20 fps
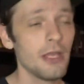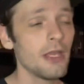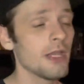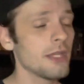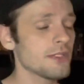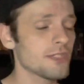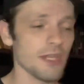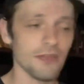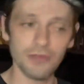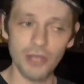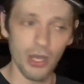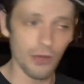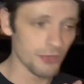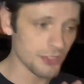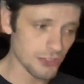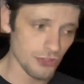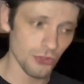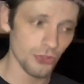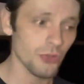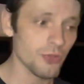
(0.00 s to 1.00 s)
He said, no,
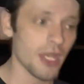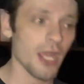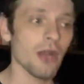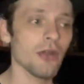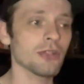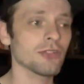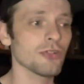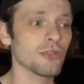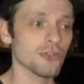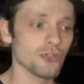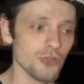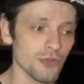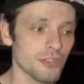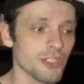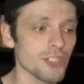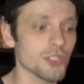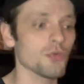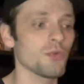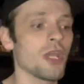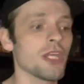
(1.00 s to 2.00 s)
these are new characters, new
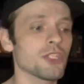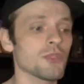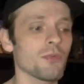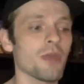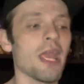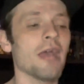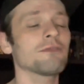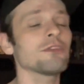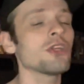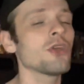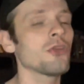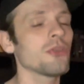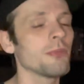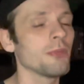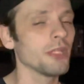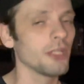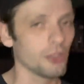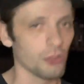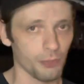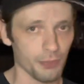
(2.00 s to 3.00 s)
situation. We have to know them a
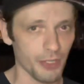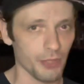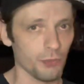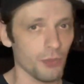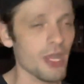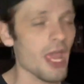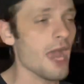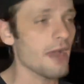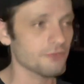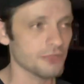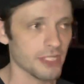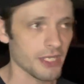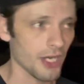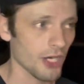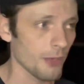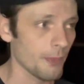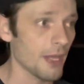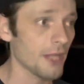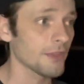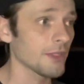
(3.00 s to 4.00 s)
little bit. We have to care
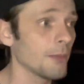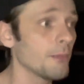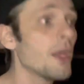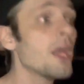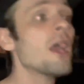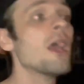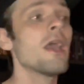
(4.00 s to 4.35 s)
about them.